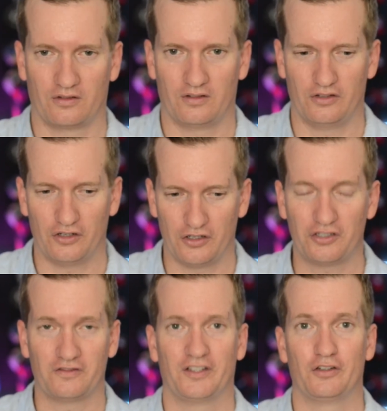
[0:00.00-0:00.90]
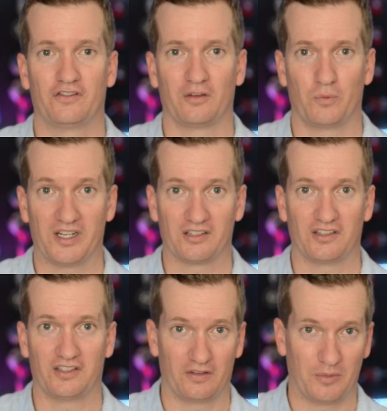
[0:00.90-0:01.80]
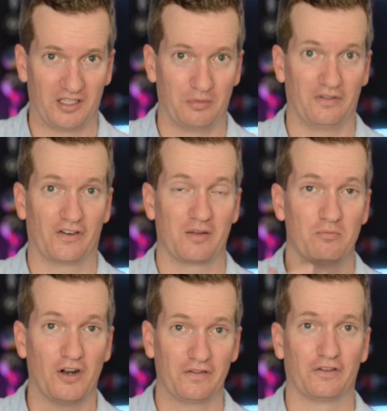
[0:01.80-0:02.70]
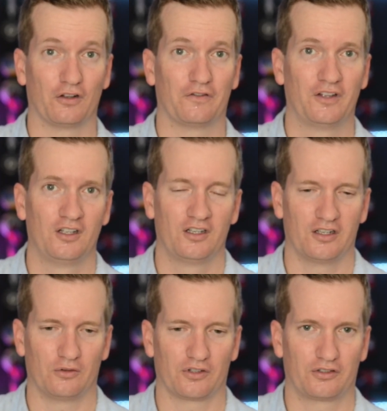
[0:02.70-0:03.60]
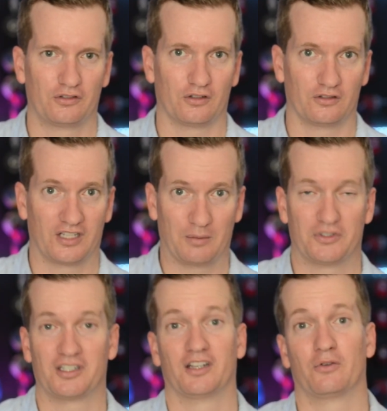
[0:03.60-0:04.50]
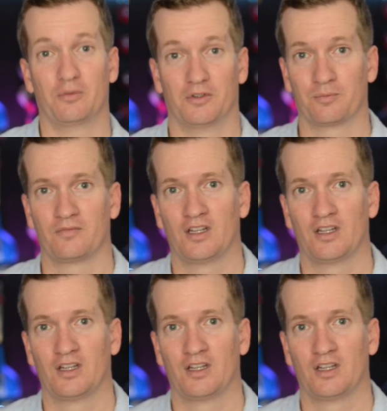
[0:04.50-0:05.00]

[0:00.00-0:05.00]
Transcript: usually they do have some weaknesses that we need to be very mindful of in order to not damage the equipment.